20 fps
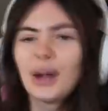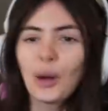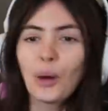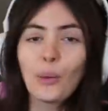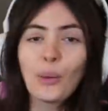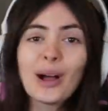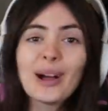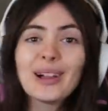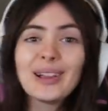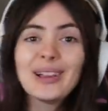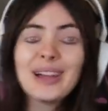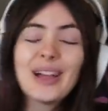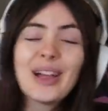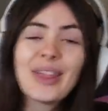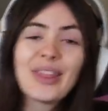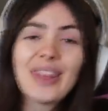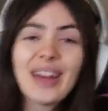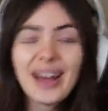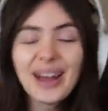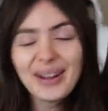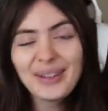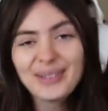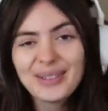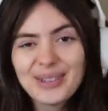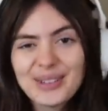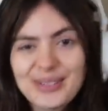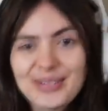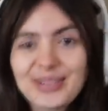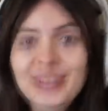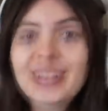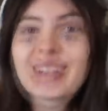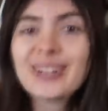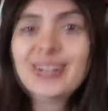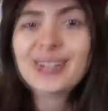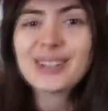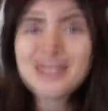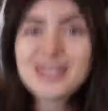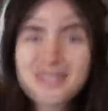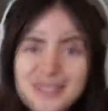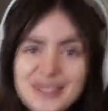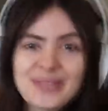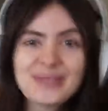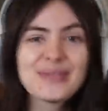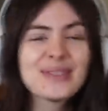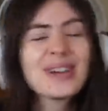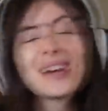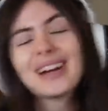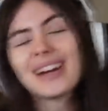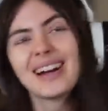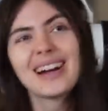Well, that was really awesome.